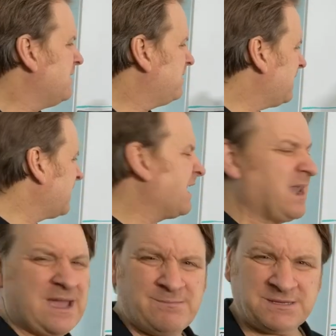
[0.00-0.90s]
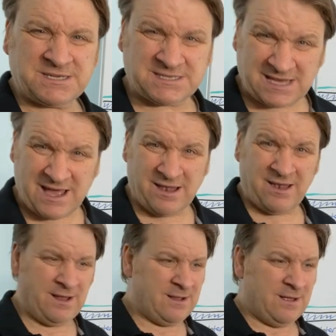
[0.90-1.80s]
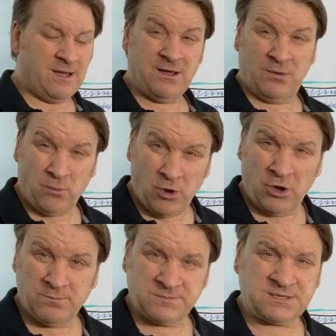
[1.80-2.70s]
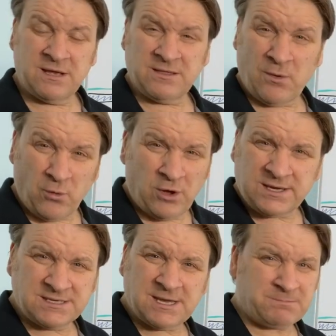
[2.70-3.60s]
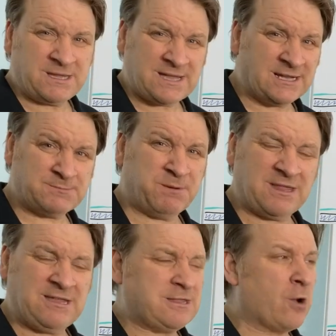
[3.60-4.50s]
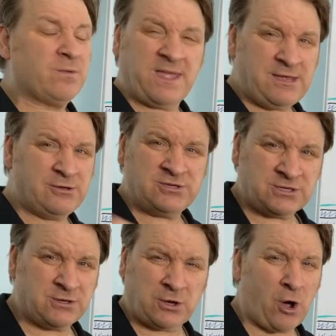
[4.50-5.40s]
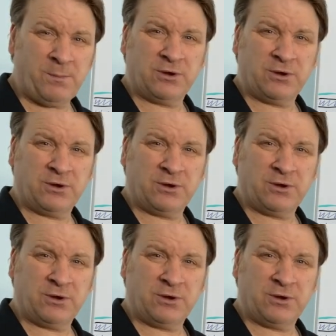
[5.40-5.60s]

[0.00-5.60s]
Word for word: that claim to sell uh, worms that work in septic tanks, but they don't. They use common or